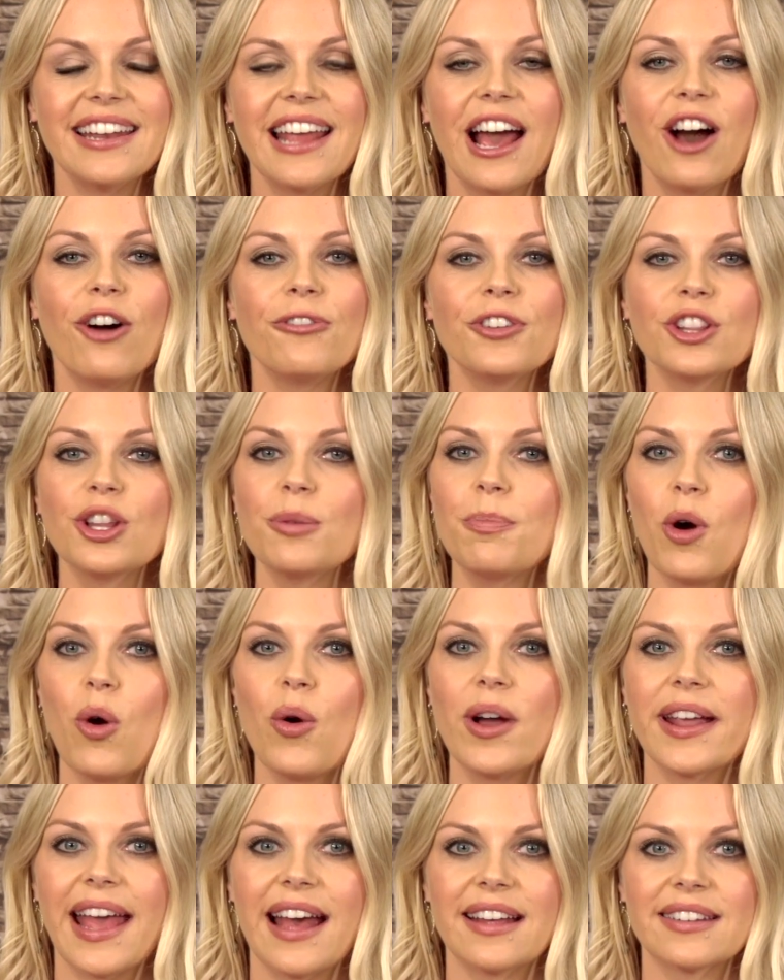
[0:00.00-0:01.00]
and
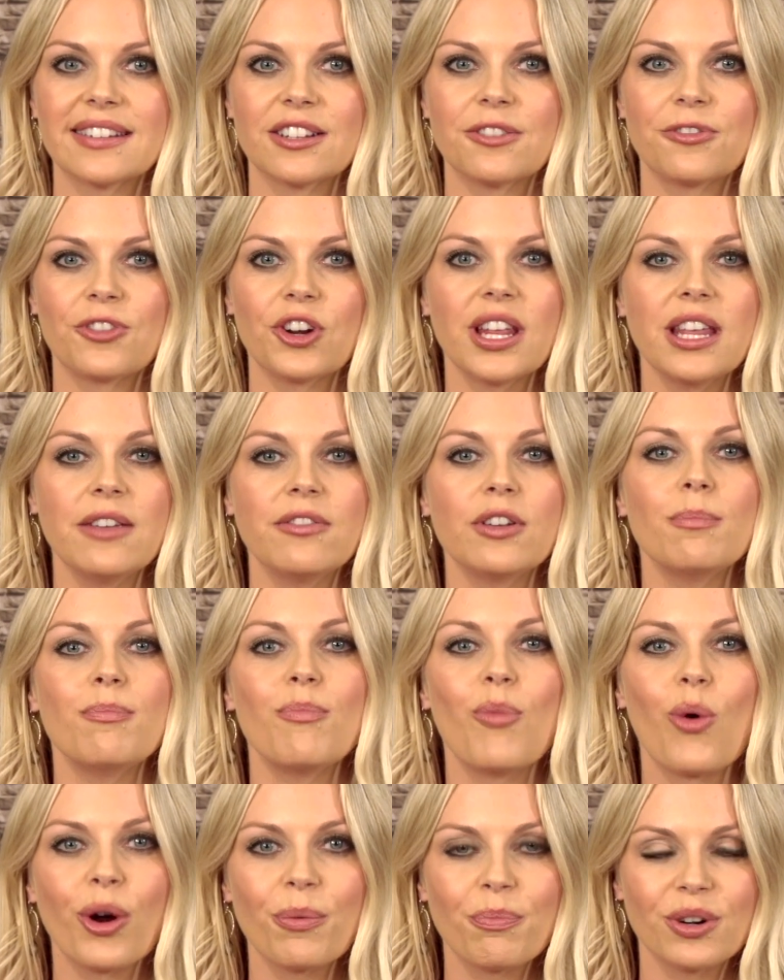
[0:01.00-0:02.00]
alpha-lipoic acid for even
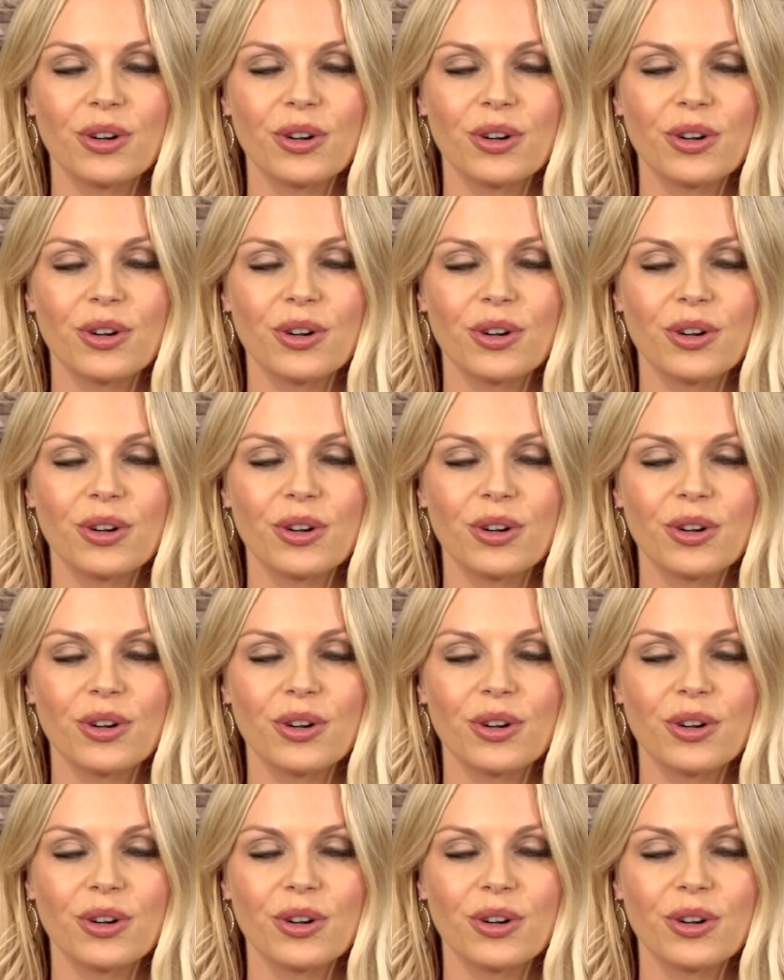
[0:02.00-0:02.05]
more